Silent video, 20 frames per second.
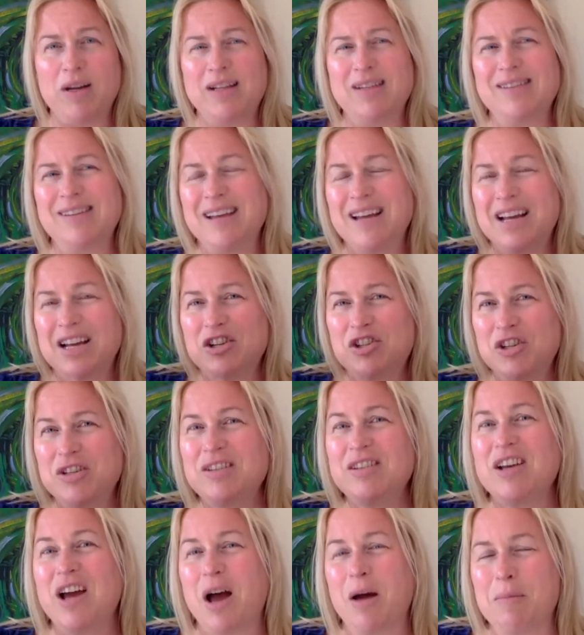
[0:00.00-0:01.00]
is
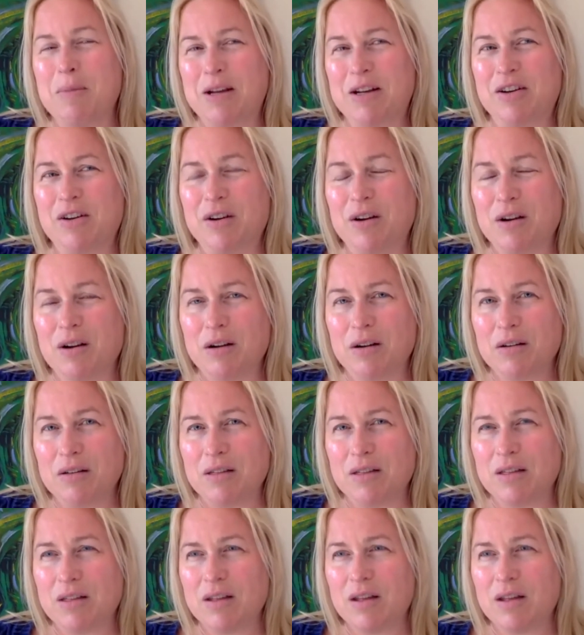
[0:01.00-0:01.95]
just coming to Earth.